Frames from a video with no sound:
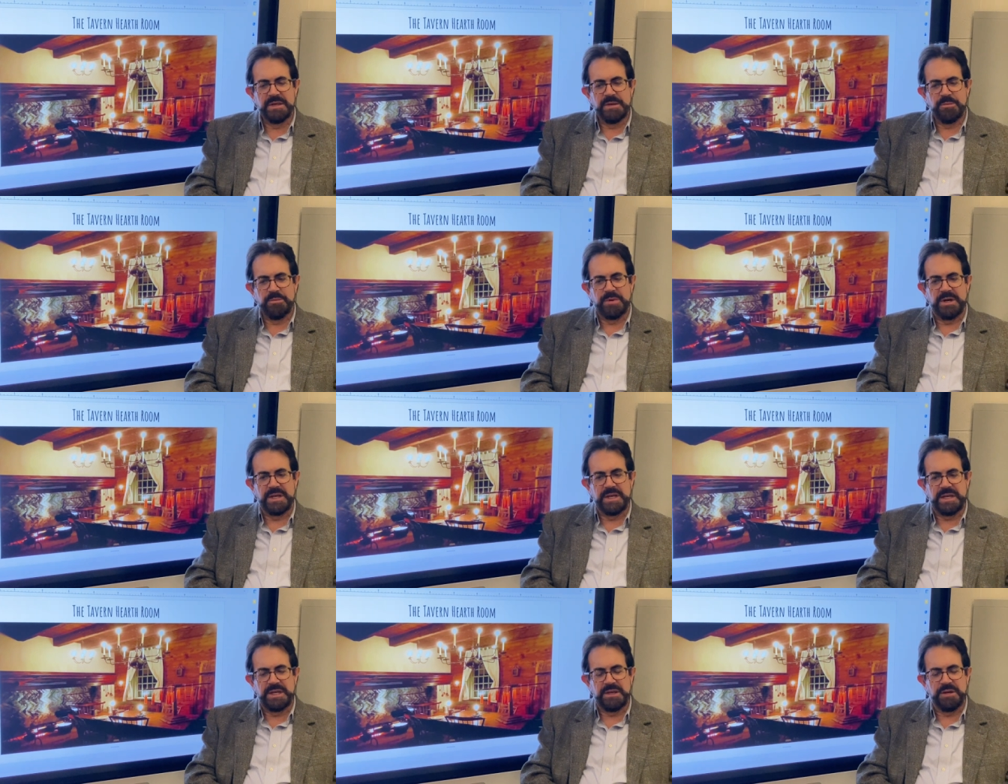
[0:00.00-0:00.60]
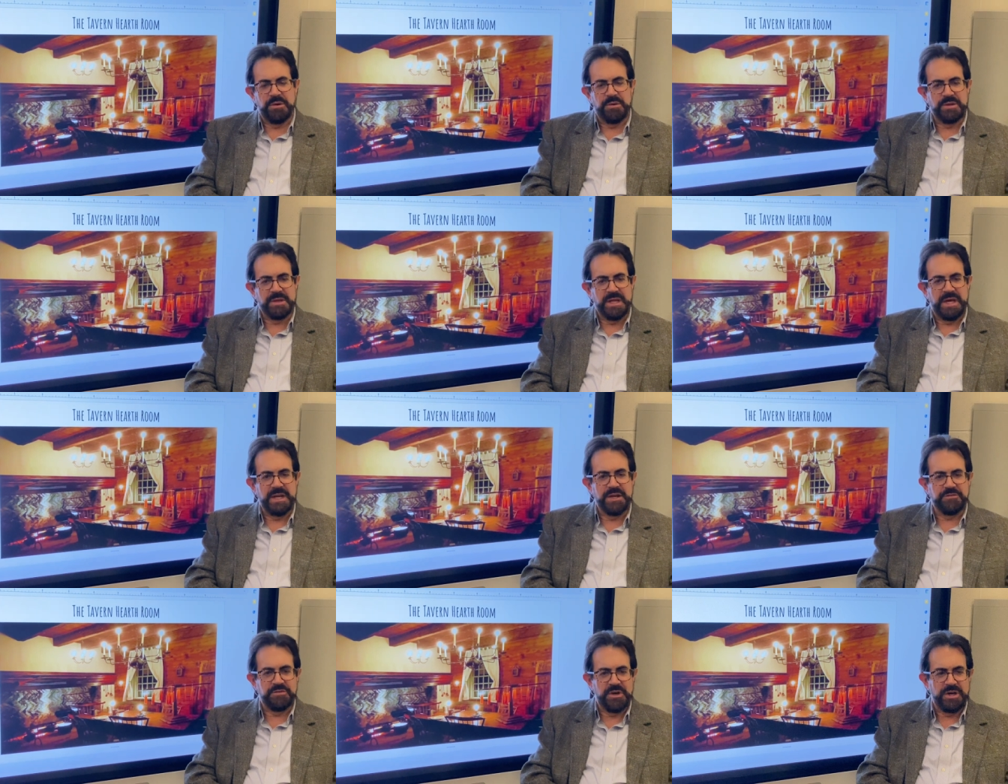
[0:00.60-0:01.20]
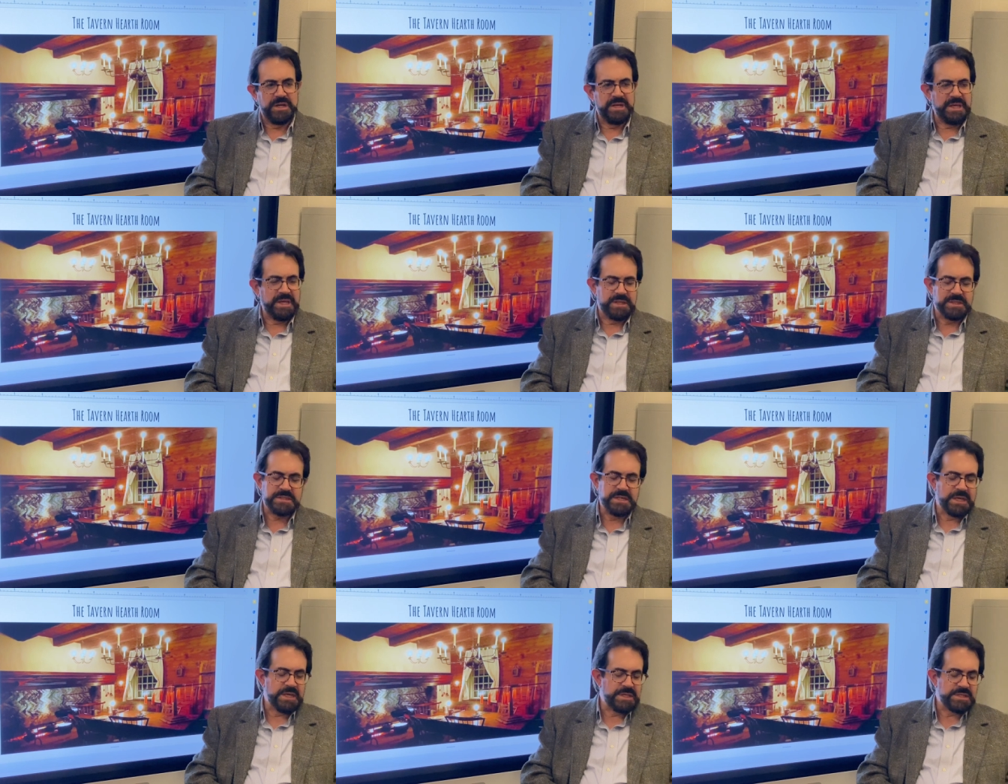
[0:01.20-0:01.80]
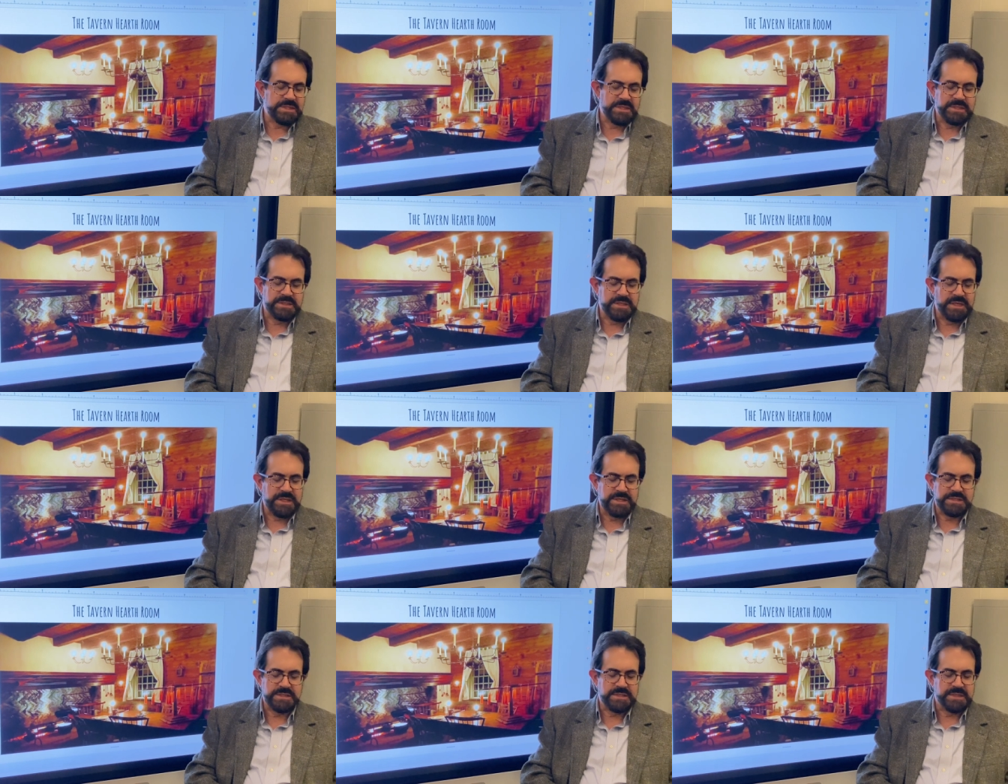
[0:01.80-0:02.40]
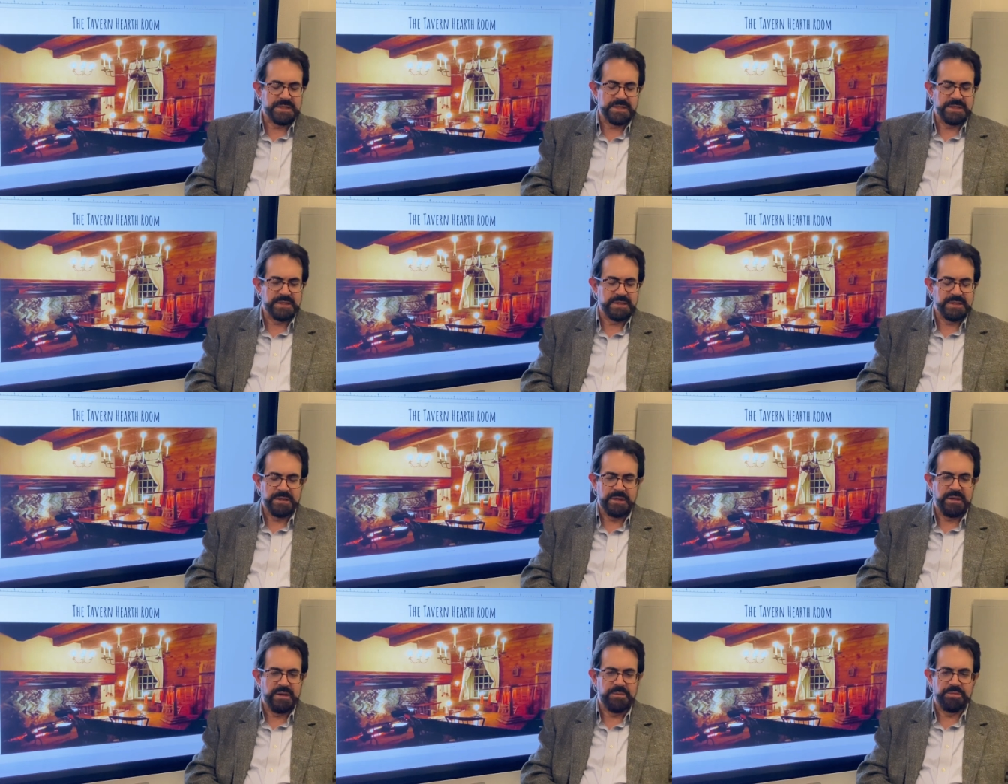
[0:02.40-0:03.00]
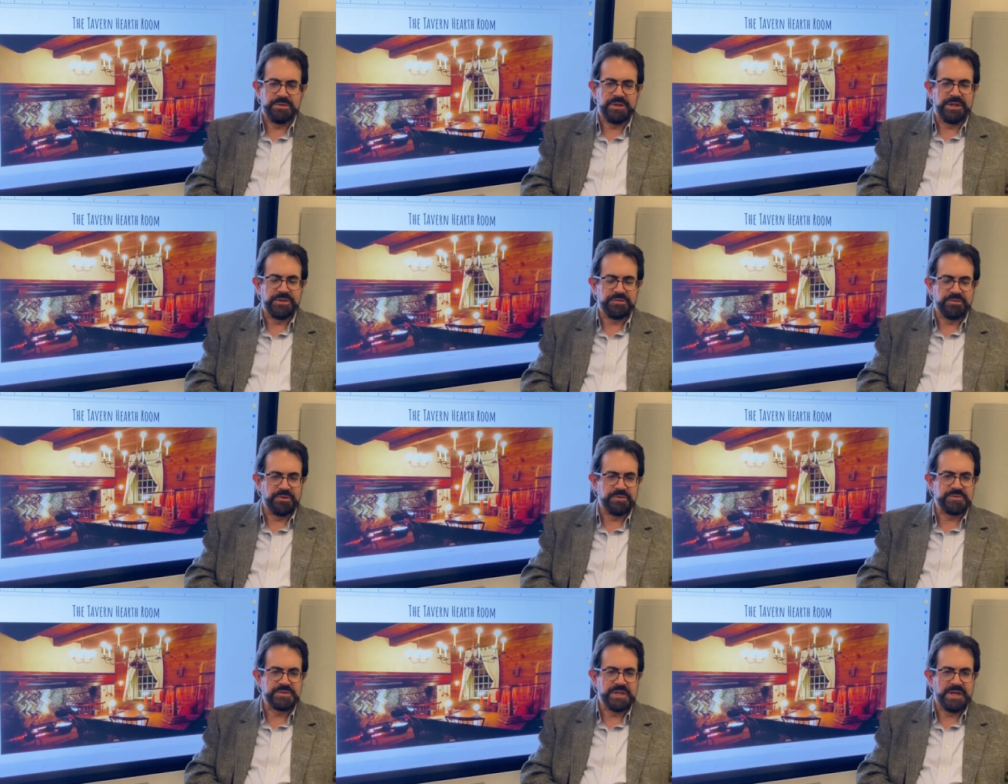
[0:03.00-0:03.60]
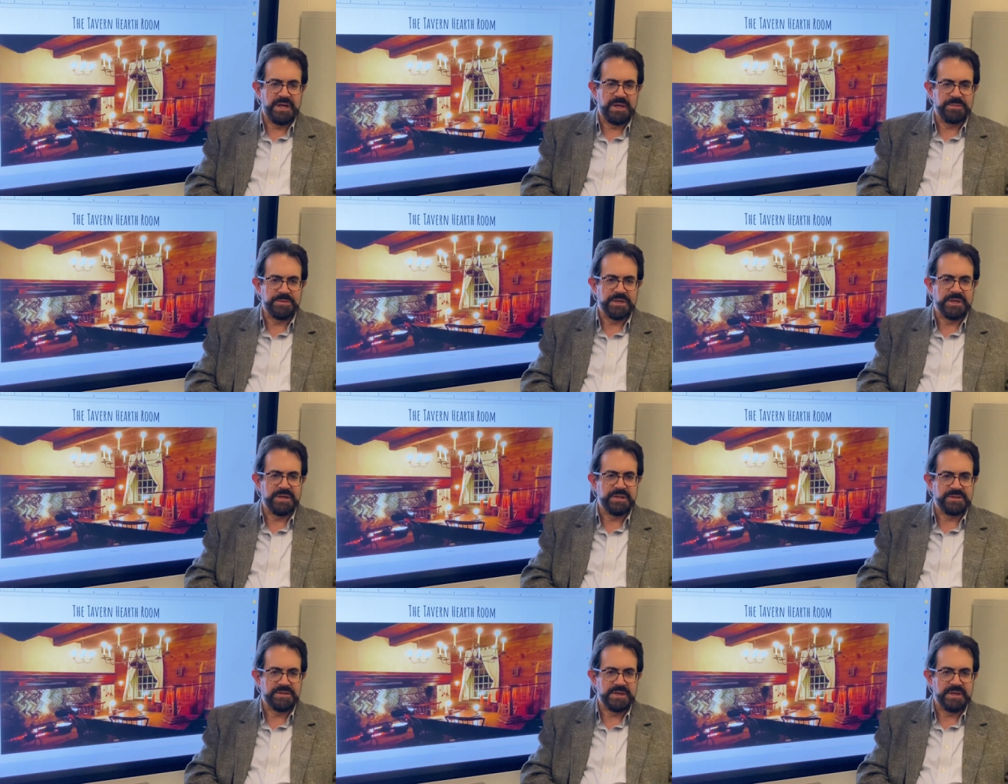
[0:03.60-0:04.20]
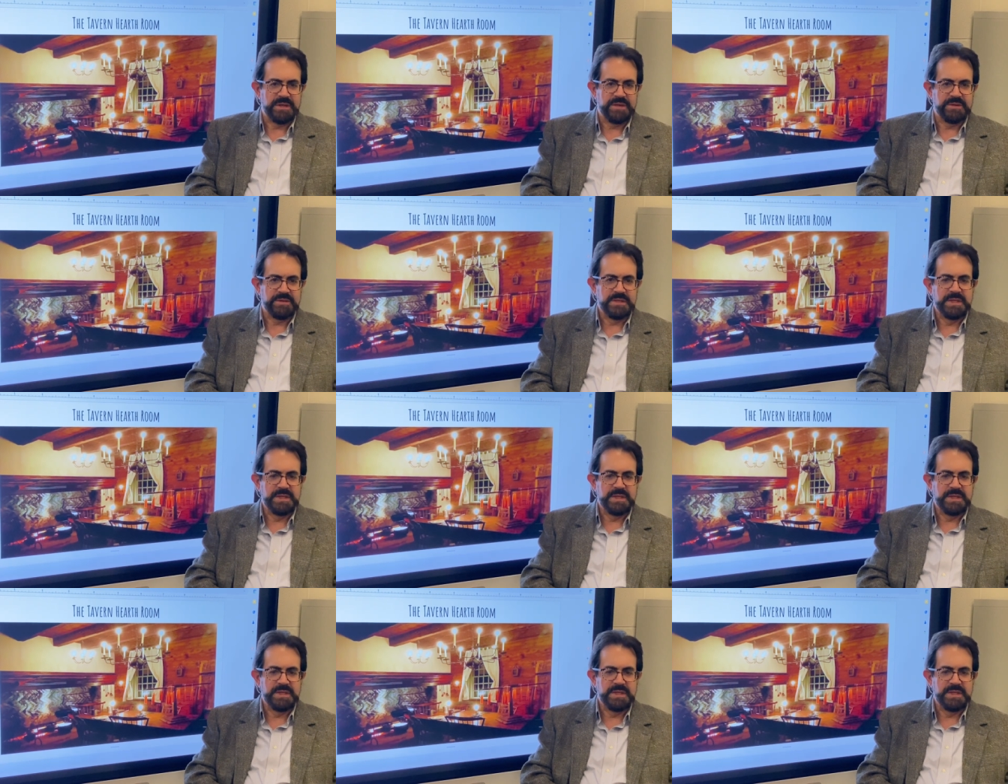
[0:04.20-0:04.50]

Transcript: But you know, a lot of hunting it takes it takes a, a plethora of time to hunt down